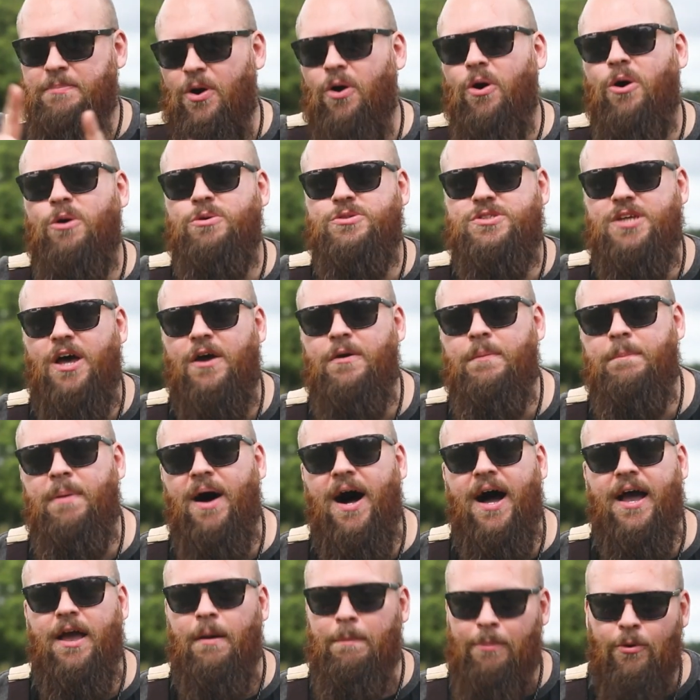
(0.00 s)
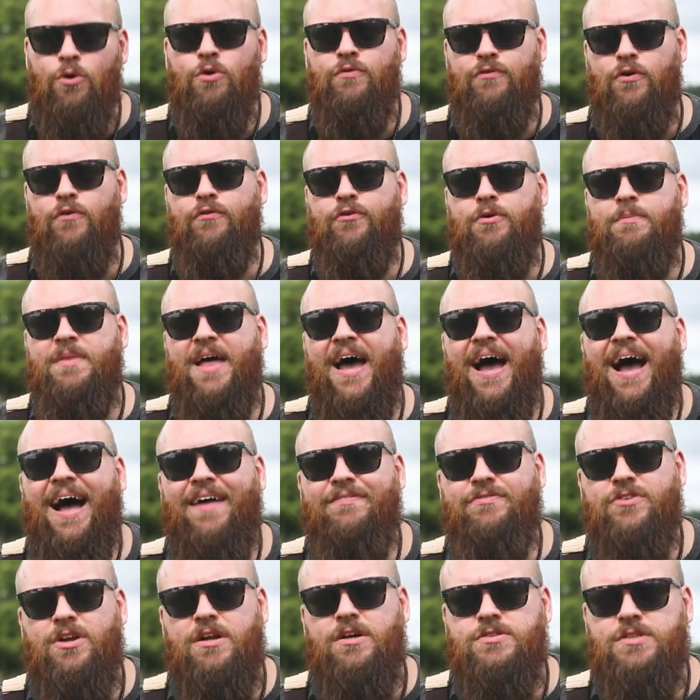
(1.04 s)
but also by approval from their
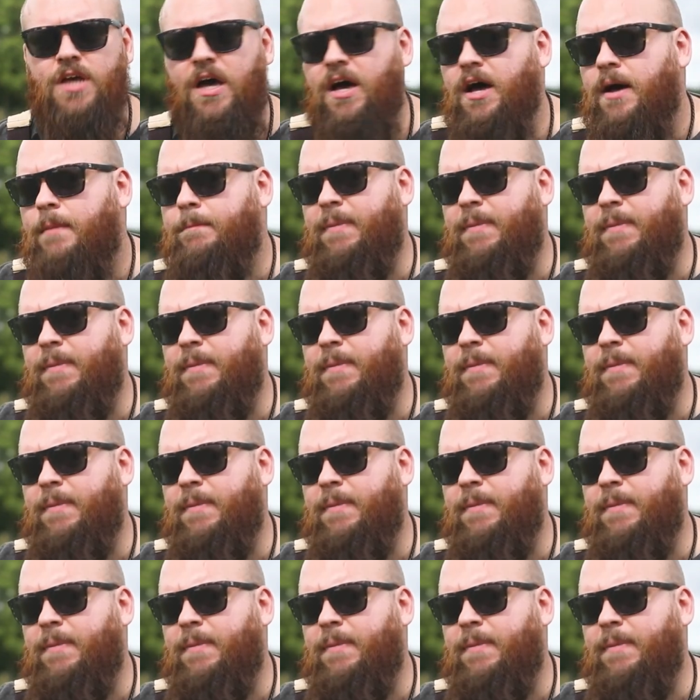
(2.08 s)
handlers,